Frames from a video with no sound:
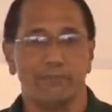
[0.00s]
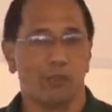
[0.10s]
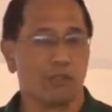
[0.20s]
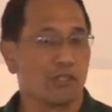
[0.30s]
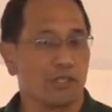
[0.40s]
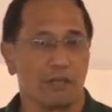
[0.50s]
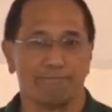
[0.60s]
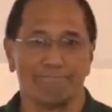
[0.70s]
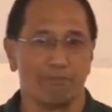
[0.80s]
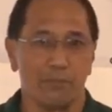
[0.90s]
there was
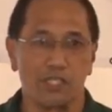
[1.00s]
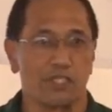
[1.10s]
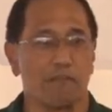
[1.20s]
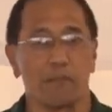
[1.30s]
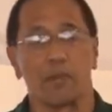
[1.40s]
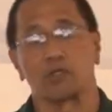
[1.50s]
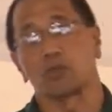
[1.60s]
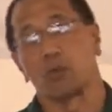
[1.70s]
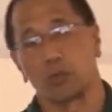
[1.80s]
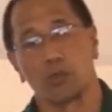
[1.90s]
some misgiving about
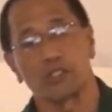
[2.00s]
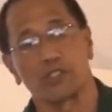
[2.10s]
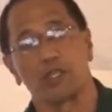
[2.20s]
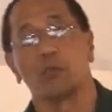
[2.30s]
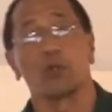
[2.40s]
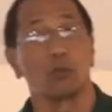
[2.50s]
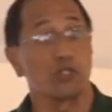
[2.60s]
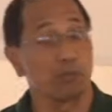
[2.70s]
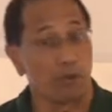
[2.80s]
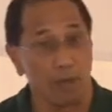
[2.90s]
what was said, what
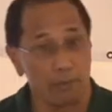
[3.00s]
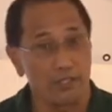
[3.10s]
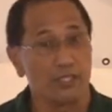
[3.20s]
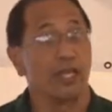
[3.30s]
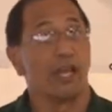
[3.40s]
was promised,